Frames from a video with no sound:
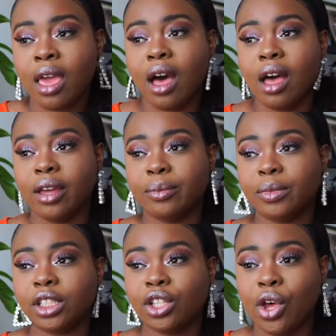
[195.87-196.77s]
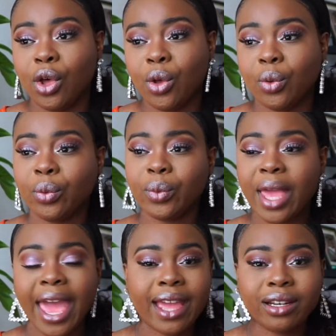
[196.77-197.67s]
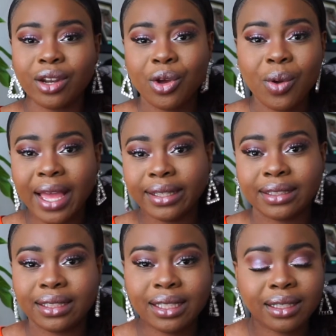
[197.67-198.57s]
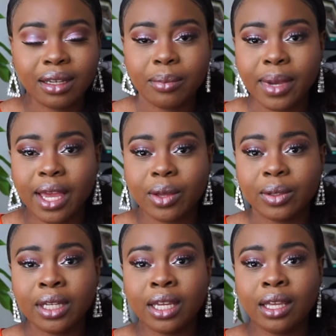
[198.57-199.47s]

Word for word: Um, so had no idea about